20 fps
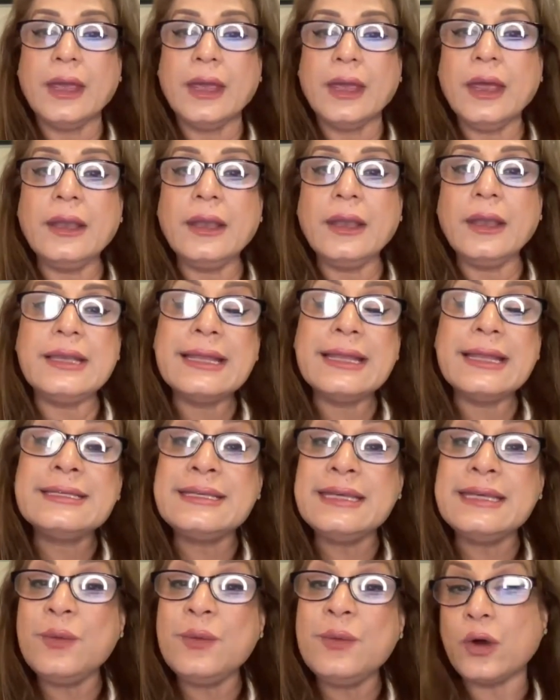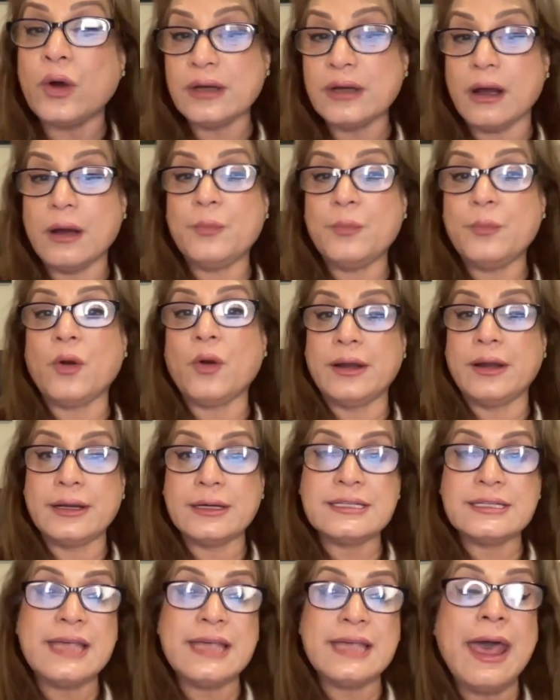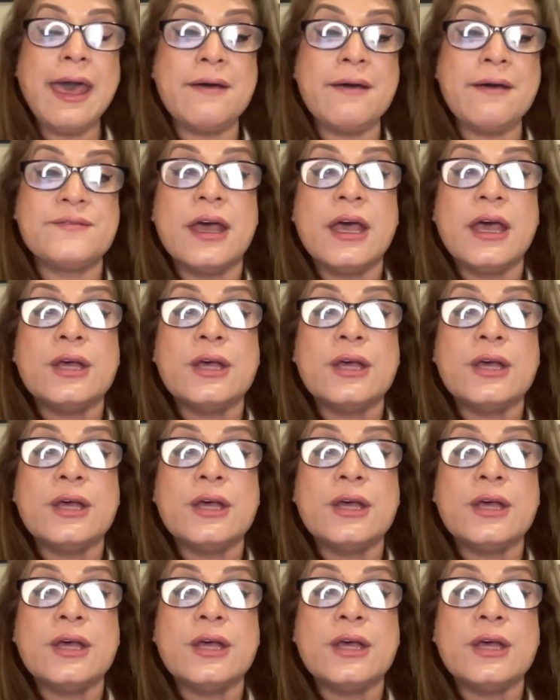And let's see what our products have.